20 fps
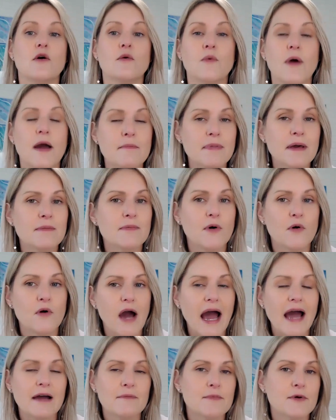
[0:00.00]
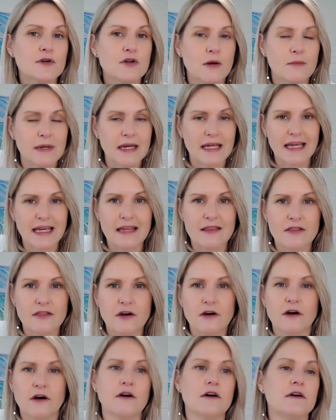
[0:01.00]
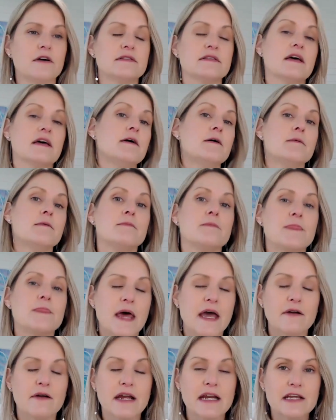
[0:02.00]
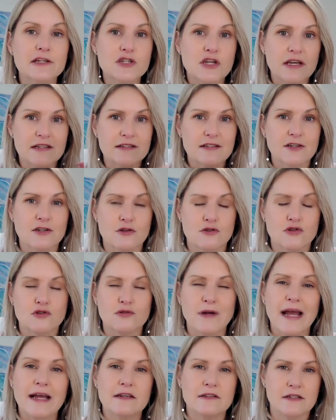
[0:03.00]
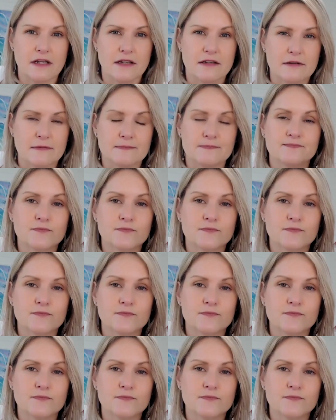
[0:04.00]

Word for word: when people are predominantly in those, their energy is contracted.